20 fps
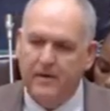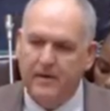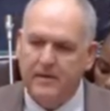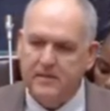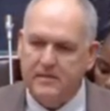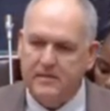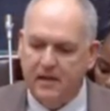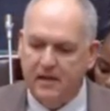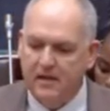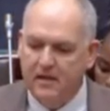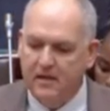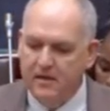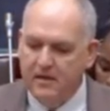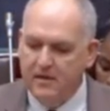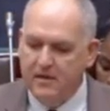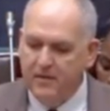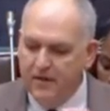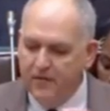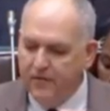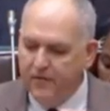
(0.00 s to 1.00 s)
Minister,
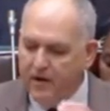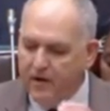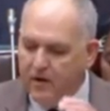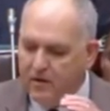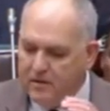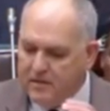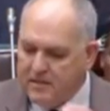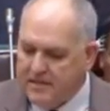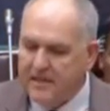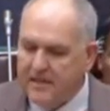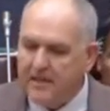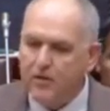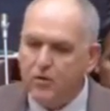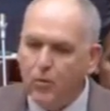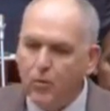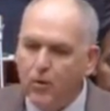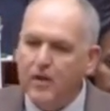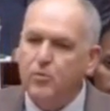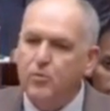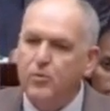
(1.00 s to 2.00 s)
if we considered
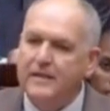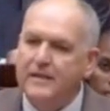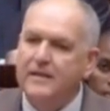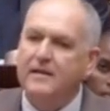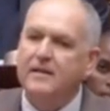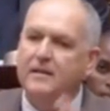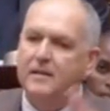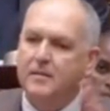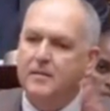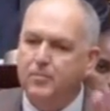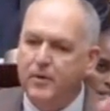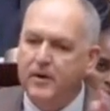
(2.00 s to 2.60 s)
what we did in the